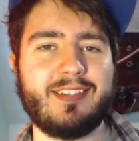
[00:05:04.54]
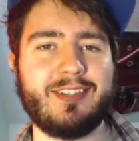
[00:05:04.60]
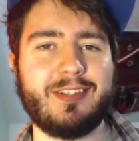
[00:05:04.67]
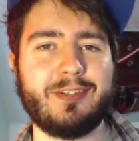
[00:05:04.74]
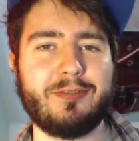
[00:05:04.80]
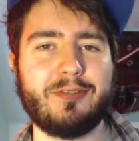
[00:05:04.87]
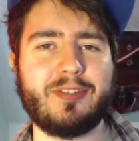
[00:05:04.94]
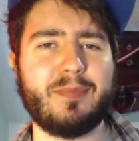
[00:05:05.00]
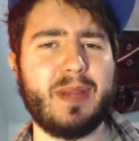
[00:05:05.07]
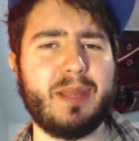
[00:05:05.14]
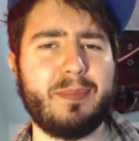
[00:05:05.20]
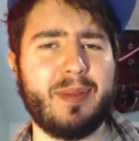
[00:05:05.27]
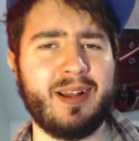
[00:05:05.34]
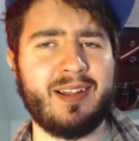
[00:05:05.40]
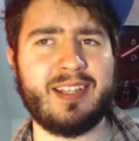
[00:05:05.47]
used by
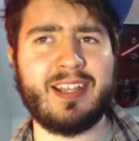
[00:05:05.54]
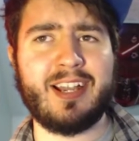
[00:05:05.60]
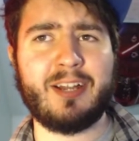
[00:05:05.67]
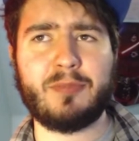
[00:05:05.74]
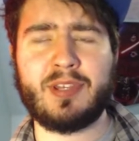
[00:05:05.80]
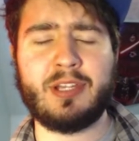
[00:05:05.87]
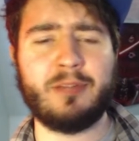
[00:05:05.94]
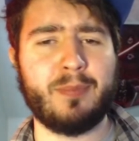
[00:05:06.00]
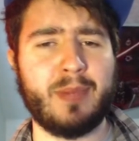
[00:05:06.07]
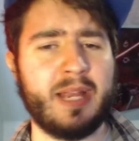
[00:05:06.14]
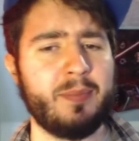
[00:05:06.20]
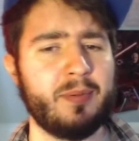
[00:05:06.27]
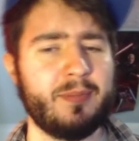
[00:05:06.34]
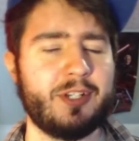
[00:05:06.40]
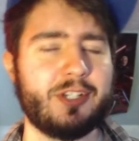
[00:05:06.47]
Polygon without my
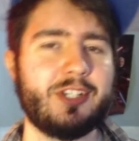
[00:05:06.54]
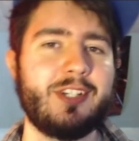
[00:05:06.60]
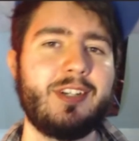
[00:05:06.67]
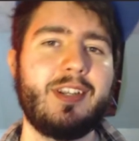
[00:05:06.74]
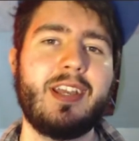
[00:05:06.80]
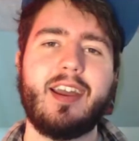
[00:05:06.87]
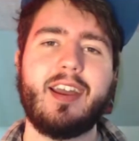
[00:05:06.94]
permission.